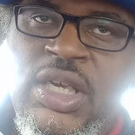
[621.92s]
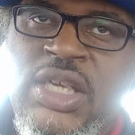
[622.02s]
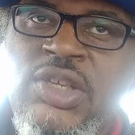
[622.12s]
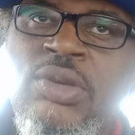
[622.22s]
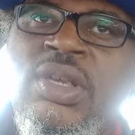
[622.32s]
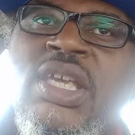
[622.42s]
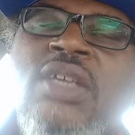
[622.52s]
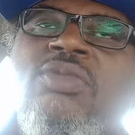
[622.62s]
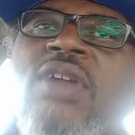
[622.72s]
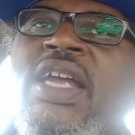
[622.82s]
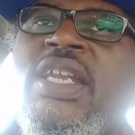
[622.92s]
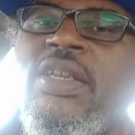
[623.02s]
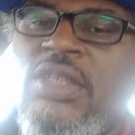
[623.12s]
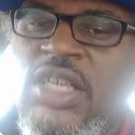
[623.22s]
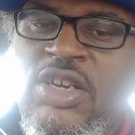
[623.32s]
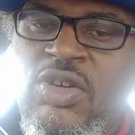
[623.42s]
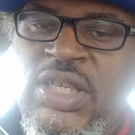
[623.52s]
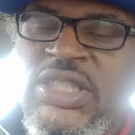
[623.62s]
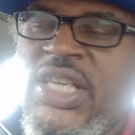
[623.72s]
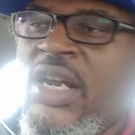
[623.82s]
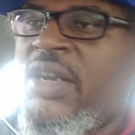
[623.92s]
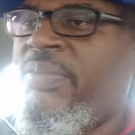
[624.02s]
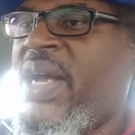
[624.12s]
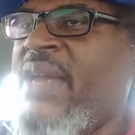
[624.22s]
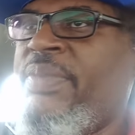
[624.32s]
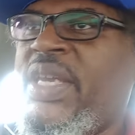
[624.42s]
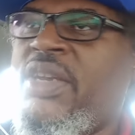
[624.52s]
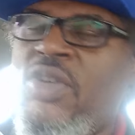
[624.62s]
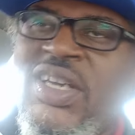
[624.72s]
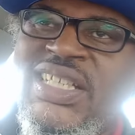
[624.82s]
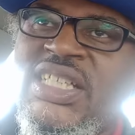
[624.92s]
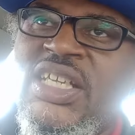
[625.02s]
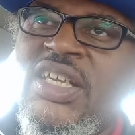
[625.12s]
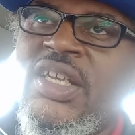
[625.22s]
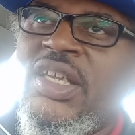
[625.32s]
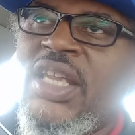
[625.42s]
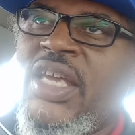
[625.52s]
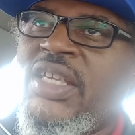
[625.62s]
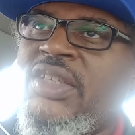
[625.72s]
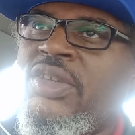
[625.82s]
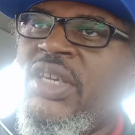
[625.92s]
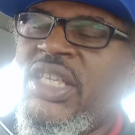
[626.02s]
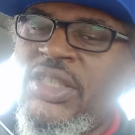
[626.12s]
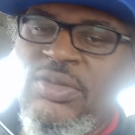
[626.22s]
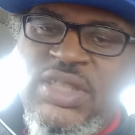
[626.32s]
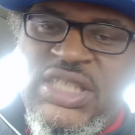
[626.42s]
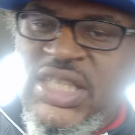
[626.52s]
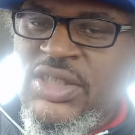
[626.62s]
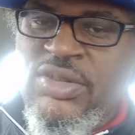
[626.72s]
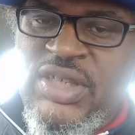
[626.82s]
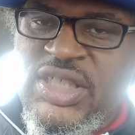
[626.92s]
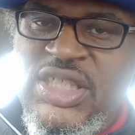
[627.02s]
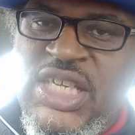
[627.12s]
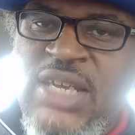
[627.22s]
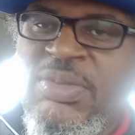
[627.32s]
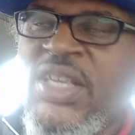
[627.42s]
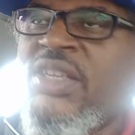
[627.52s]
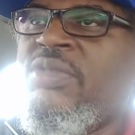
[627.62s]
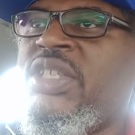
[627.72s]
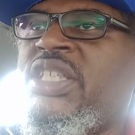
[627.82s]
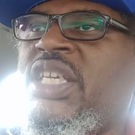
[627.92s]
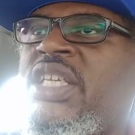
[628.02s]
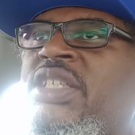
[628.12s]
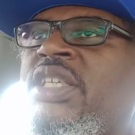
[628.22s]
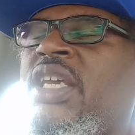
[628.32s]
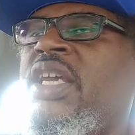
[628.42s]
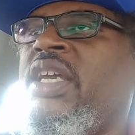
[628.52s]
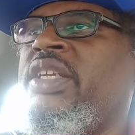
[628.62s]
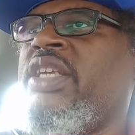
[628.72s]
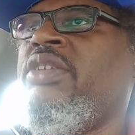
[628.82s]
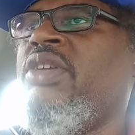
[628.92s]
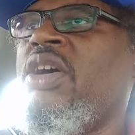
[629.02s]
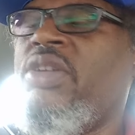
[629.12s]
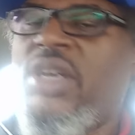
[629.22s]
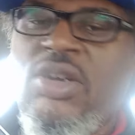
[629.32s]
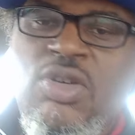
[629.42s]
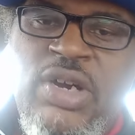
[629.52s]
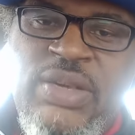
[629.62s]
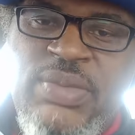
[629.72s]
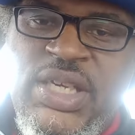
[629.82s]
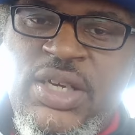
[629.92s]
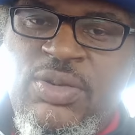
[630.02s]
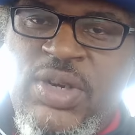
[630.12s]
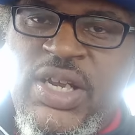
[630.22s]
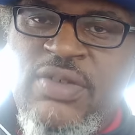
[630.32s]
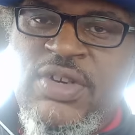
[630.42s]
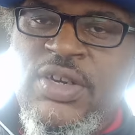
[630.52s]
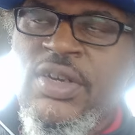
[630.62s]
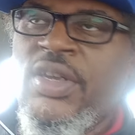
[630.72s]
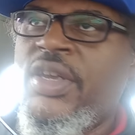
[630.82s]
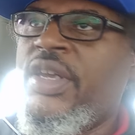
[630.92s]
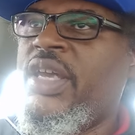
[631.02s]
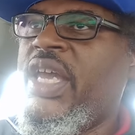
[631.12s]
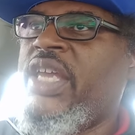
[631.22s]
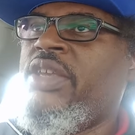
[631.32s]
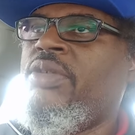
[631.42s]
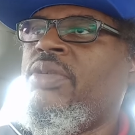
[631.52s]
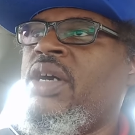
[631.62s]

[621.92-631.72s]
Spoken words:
You can get right to Coinstar and buy Bitcoin. Like, you'll get the receipts. You can just keep getting the receipts. Then you go to CoinMe or whatever, and you